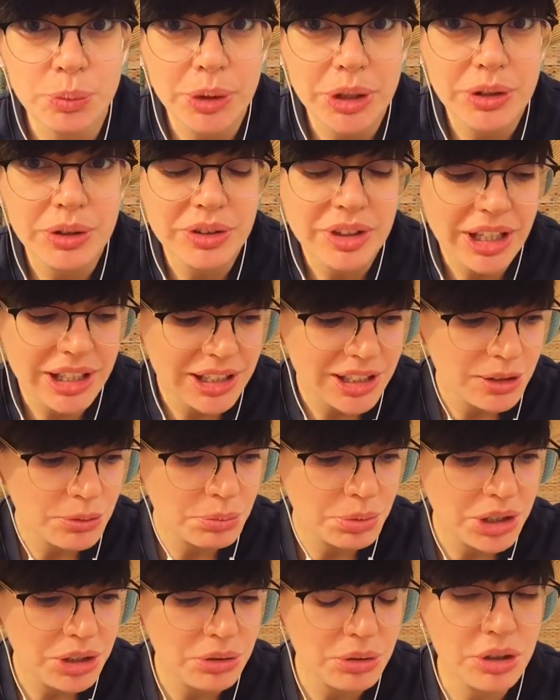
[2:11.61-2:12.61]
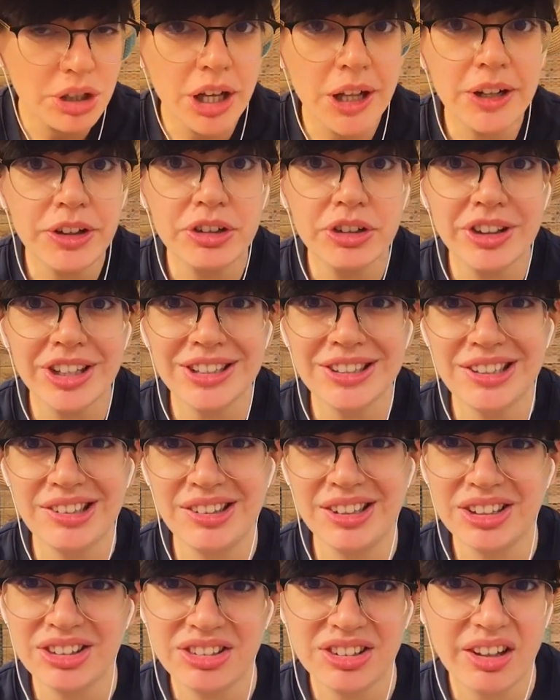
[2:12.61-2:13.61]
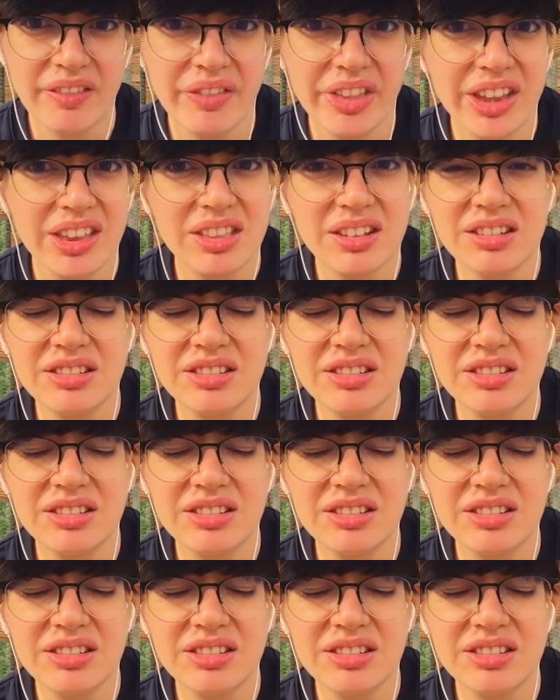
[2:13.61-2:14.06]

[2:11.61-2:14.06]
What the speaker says: because I can bring you culture that is not something